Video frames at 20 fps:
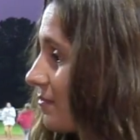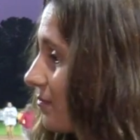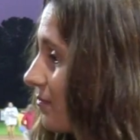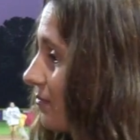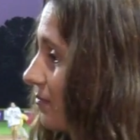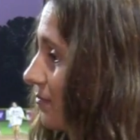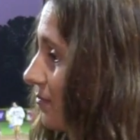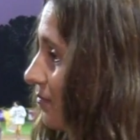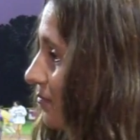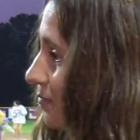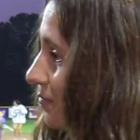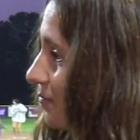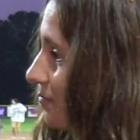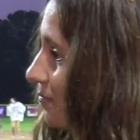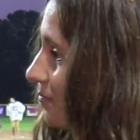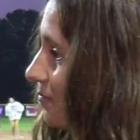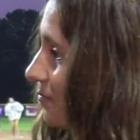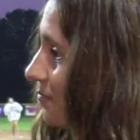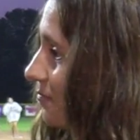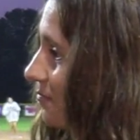
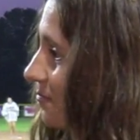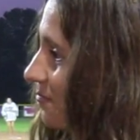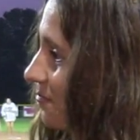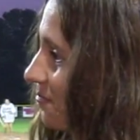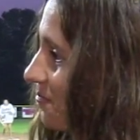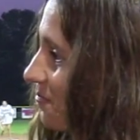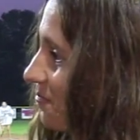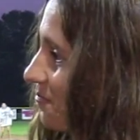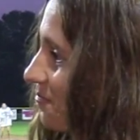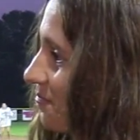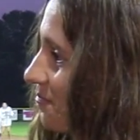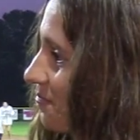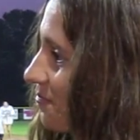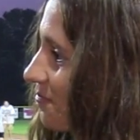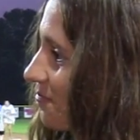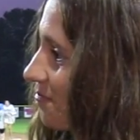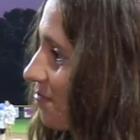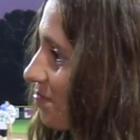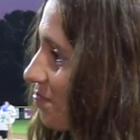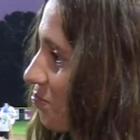
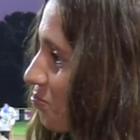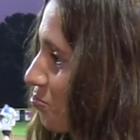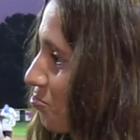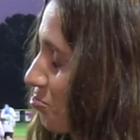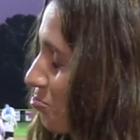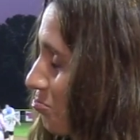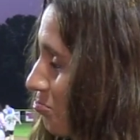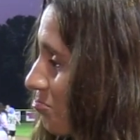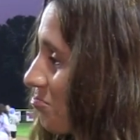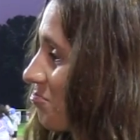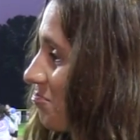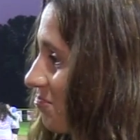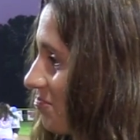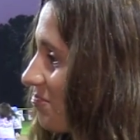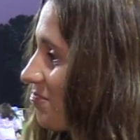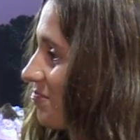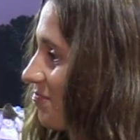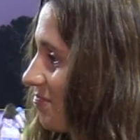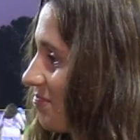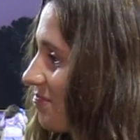
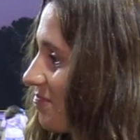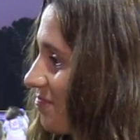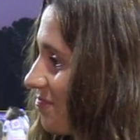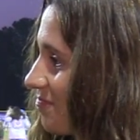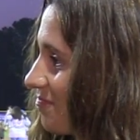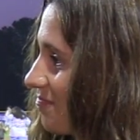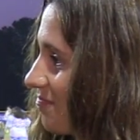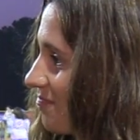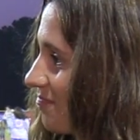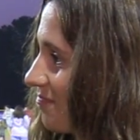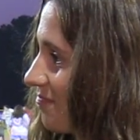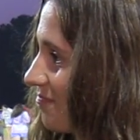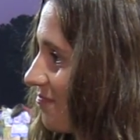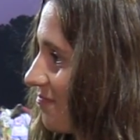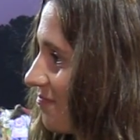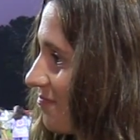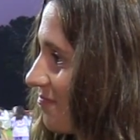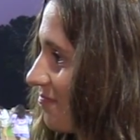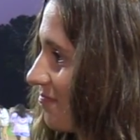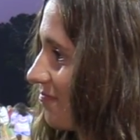
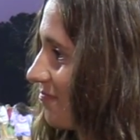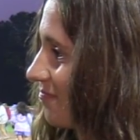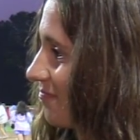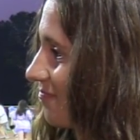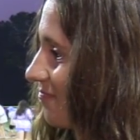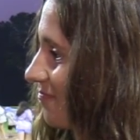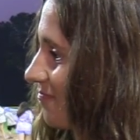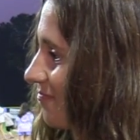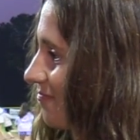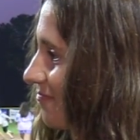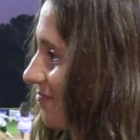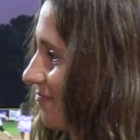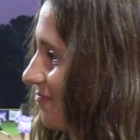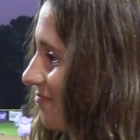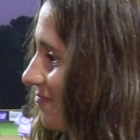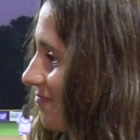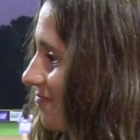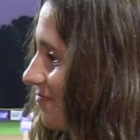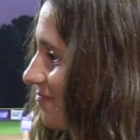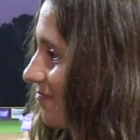
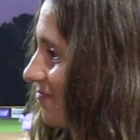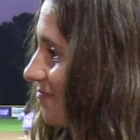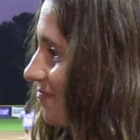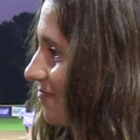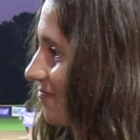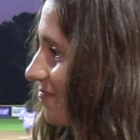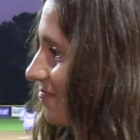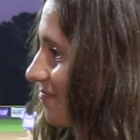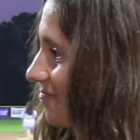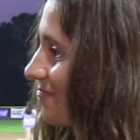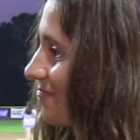The person shown says nothing.